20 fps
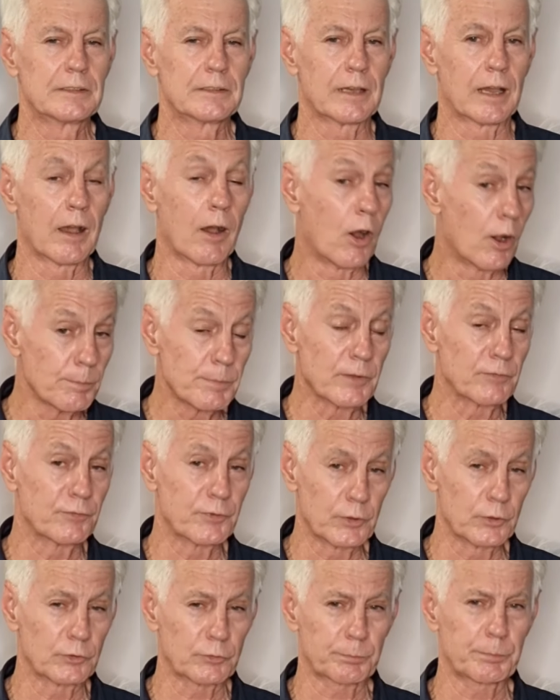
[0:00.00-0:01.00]
I'm the
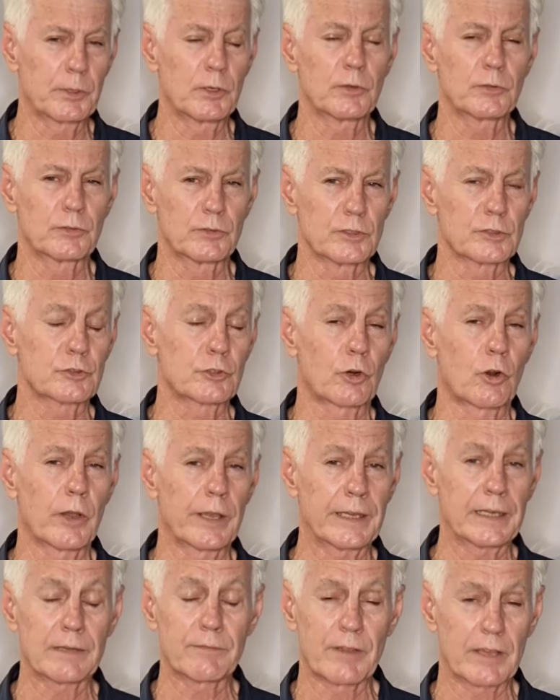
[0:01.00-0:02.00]
first person to try
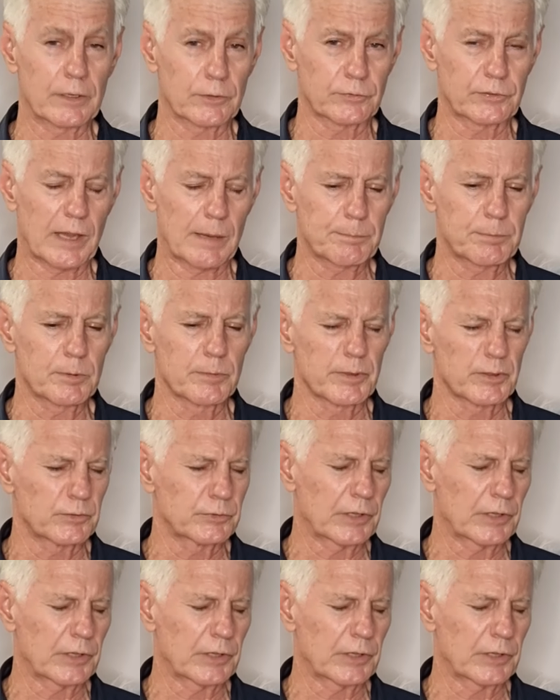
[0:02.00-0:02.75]
any of our supplements.